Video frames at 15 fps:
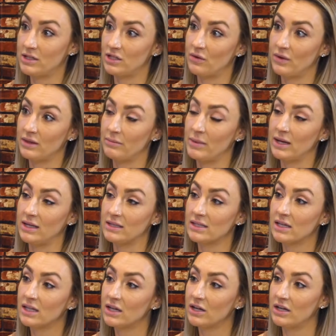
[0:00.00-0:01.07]
showing the money is
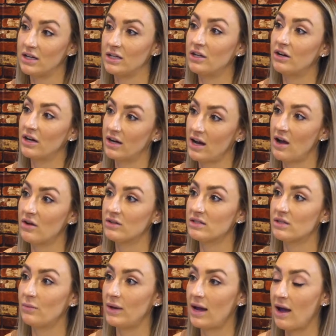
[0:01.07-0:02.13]
cleared in your account.
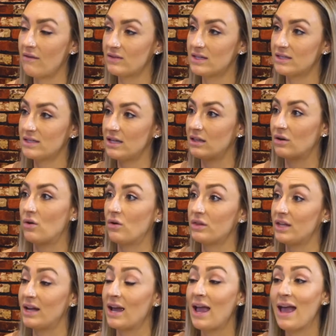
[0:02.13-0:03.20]
So yeah. we have to see the whole
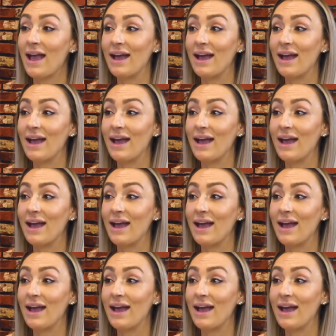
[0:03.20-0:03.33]
thing.